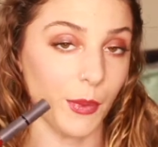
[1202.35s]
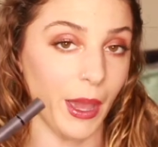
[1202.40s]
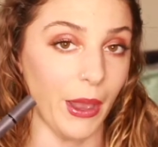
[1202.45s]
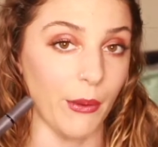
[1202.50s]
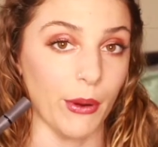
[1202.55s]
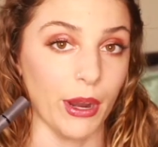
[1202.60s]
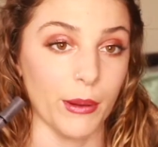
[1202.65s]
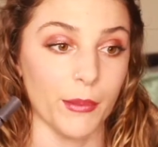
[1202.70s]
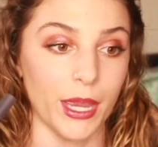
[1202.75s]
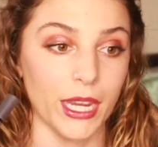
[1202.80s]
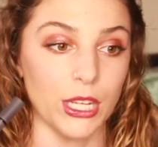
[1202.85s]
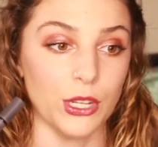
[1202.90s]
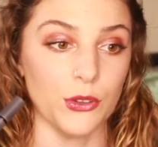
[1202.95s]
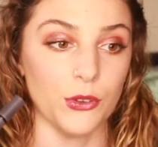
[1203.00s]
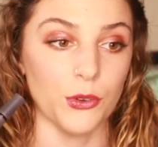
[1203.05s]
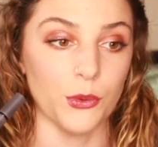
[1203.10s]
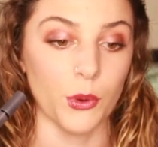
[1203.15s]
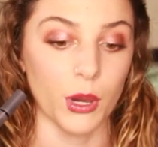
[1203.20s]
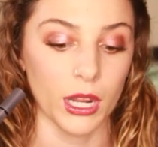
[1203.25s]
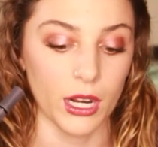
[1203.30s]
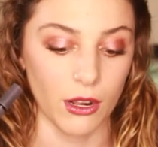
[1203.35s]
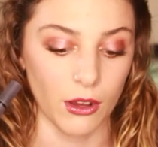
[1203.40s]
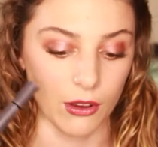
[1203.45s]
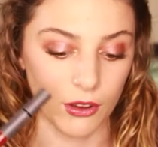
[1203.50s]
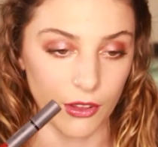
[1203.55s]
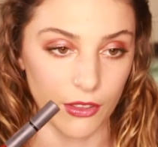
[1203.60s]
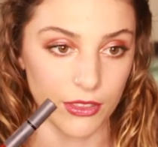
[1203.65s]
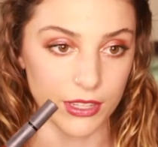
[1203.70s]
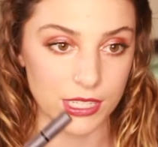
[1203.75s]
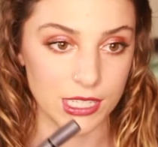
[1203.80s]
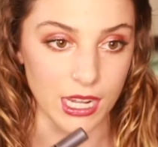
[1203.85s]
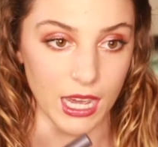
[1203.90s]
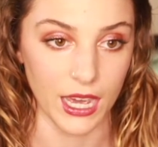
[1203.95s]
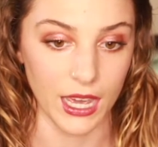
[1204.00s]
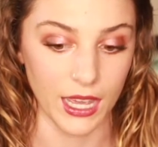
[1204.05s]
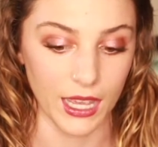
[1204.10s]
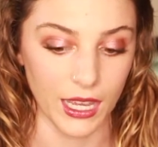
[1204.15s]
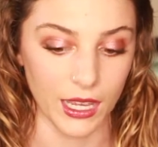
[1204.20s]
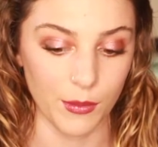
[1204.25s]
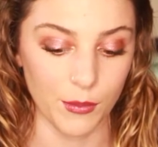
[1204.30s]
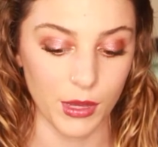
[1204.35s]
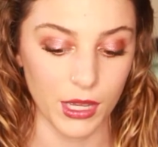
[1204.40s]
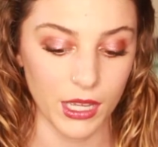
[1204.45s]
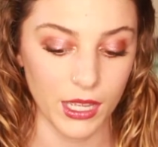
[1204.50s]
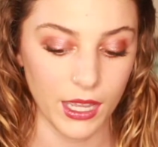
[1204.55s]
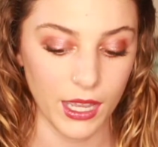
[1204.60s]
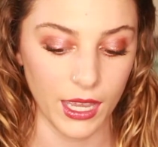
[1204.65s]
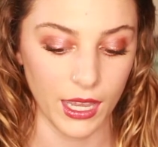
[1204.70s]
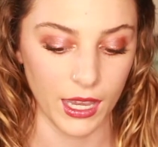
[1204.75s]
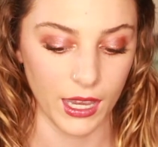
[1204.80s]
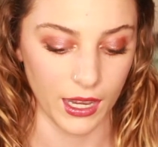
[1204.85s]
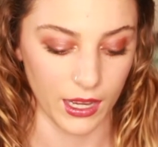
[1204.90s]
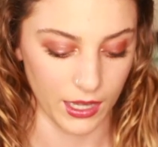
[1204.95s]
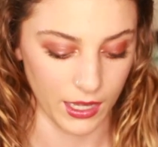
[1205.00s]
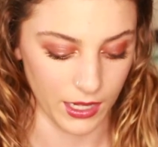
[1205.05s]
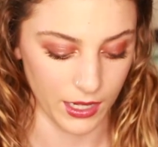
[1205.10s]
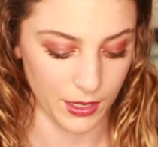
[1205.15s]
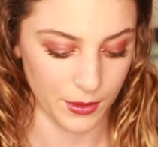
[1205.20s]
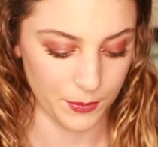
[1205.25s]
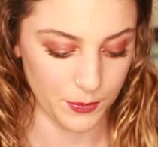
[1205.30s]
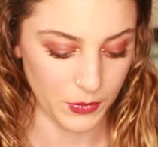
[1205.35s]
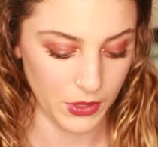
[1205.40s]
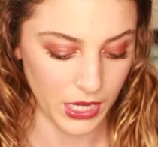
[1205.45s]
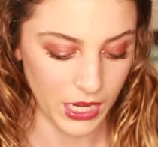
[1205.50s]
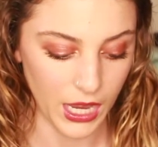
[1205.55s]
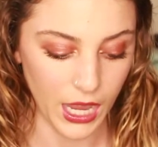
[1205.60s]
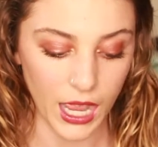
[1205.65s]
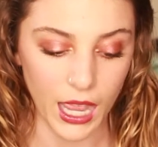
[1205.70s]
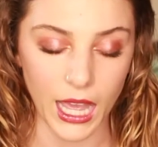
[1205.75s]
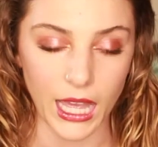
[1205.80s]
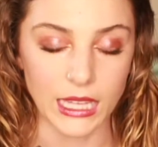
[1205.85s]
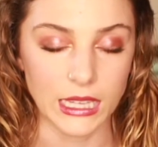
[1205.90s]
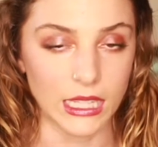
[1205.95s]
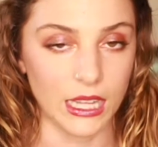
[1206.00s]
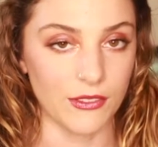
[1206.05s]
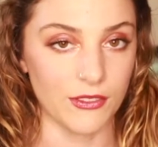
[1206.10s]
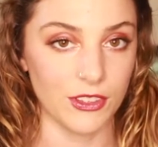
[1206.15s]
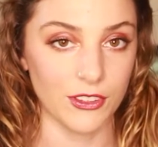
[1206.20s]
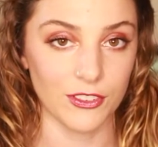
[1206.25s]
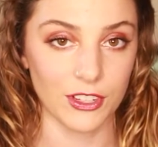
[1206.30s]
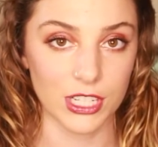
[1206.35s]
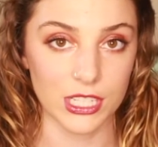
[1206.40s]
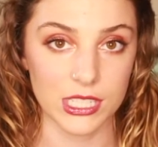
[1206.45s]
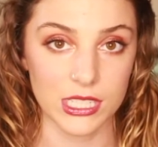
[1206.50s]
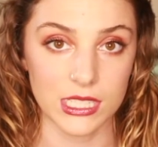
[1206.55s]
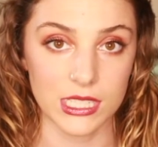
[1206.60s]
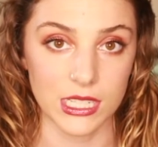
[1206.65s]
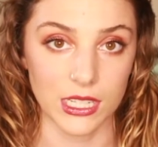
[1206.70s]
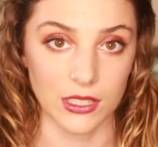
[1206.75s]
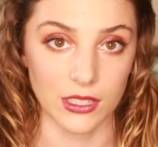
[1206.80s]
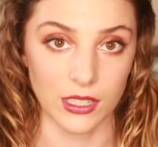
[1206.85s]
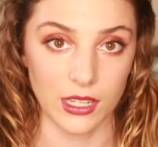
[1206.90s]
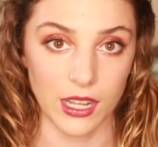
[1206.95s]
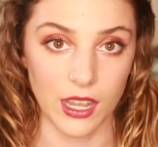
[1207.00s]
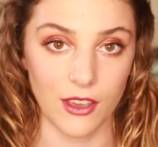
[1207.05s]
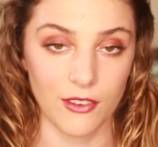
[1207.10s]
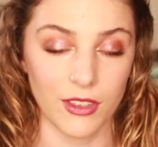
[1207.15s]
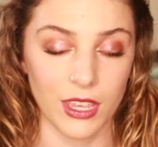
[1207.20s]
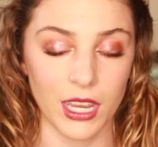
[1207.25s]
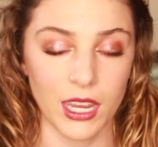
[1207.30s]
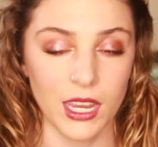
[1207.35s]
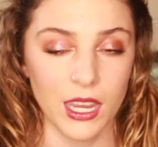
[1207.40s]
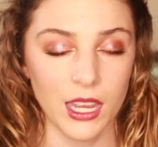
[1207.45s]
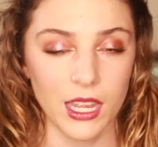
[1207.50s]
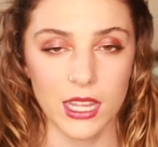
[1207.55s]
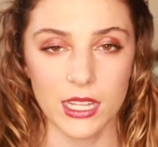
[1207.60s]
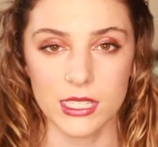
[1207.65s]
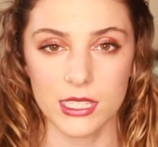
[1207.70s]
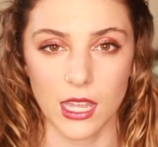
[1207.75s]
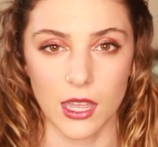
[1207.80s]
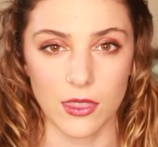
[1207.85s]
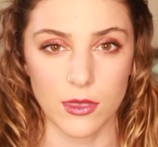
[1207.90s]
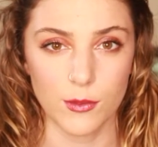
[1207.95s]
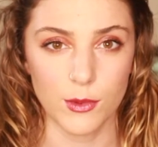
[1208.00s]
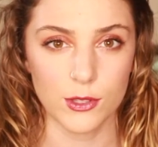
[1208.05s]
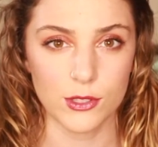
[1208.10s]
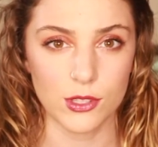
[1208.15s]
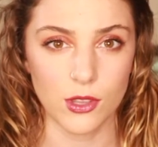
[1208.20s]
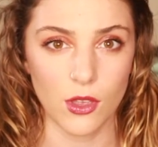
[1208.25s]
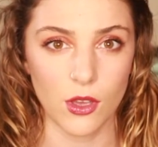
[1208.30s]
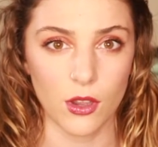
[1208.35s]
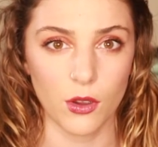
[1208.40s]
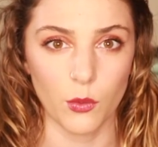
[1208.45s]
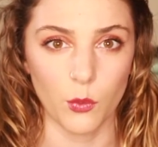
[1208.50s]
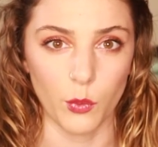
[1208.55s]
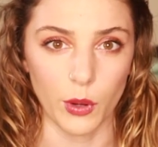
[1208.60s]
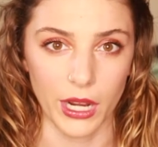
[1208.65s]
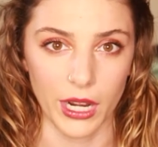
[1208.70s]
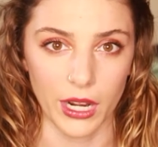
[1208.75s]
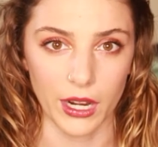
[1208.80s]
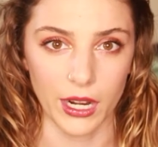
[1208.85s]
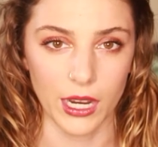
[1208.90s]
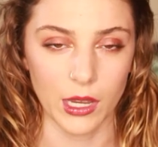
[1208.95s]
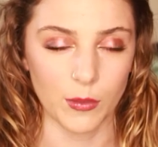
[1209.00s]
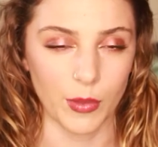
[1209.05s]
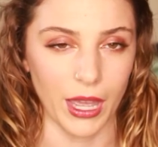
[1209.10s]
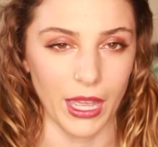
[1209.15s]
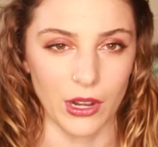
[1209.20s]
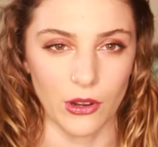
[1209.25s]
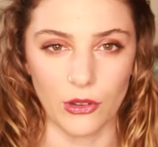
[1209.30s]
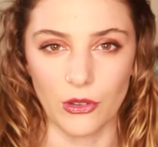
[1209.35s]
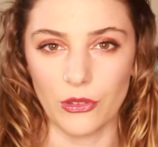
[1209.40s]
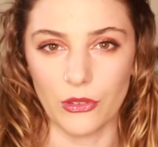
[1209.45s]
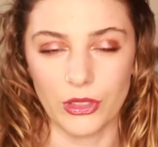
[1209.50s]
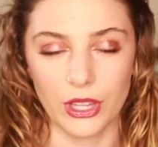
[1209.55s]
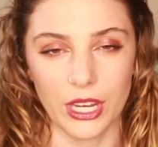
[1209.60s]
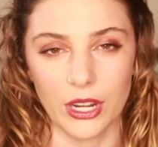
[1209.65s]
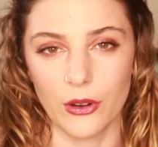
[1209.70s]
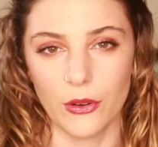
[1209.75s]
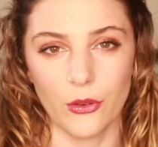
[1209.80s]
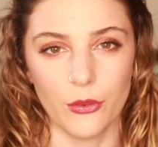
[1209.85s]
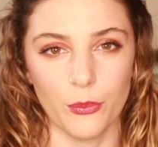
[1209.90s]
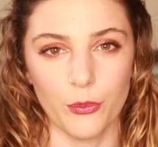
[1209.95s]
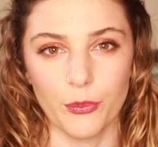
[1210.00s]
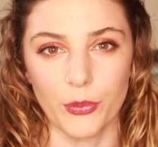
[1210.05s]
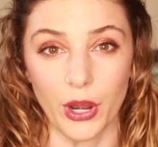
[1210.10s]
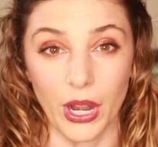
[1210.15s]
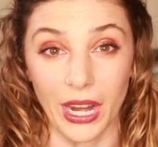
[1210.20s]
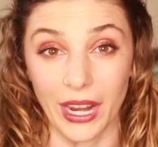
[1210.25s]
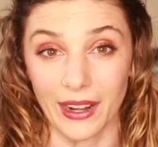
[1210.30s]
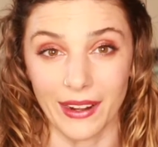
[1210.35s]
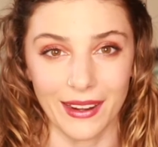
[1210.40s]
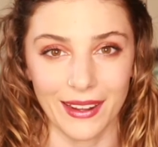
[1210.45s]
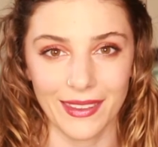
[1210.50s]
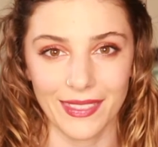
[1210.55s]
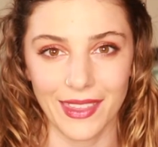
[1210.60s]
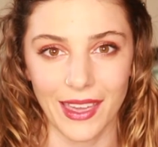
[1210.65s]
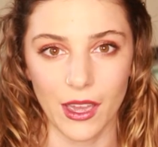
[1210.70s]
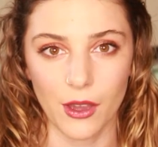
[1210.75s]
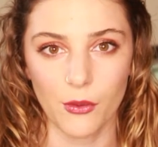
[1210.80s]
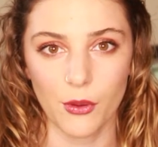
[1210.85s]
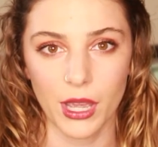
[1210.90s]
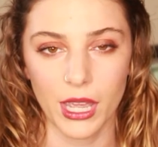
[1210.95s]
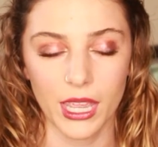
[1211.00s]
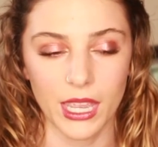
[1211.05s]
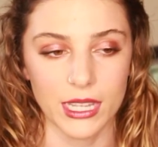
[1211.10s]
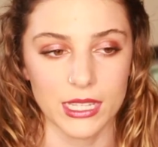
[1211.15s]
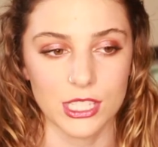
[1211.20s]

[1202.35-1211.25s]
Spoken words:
I wear my nude one all the time. I love the versatility of it. It's not the most long wearing, but they don't brand it that way.